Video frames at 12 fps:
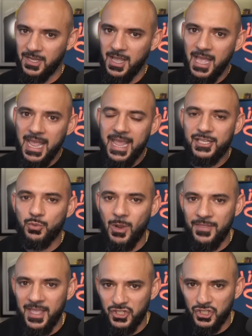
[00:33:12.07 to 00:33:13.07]
It's when
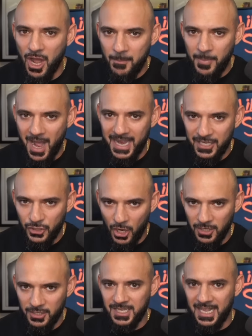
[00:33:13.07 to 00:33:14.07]
they start buying
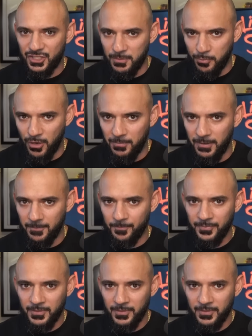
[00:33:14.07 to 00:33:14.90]
dollars that's the problem.